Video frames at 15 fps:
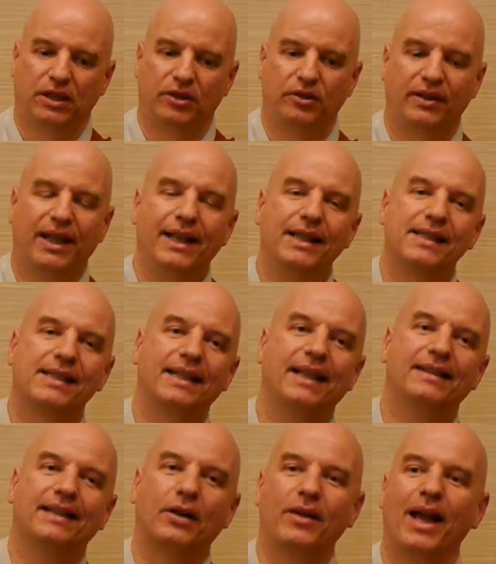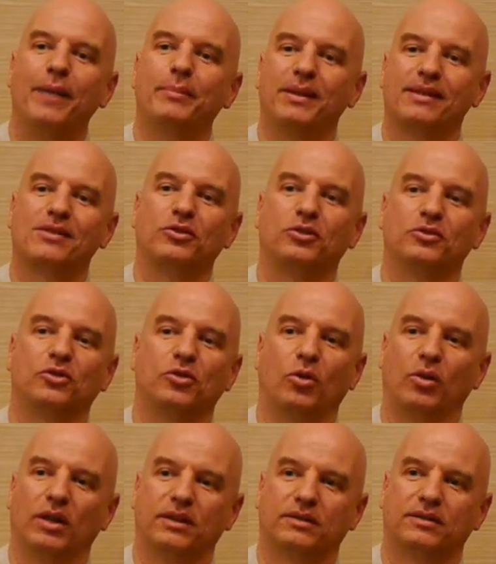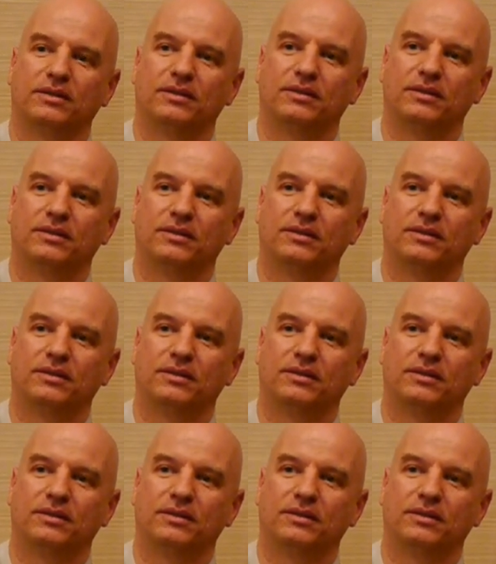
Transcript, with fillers: to that extent, our habits control it